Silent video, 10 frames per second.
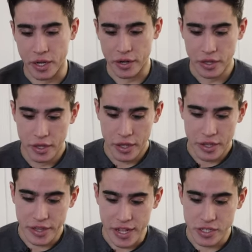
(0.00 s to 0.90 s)
But
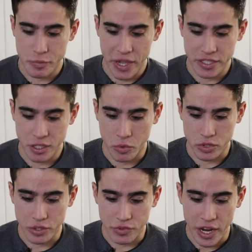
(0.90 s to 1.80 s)
that's the basic
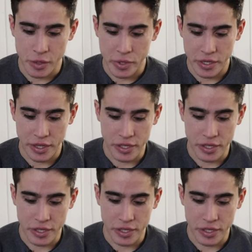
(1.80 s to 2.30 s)
multivitamin.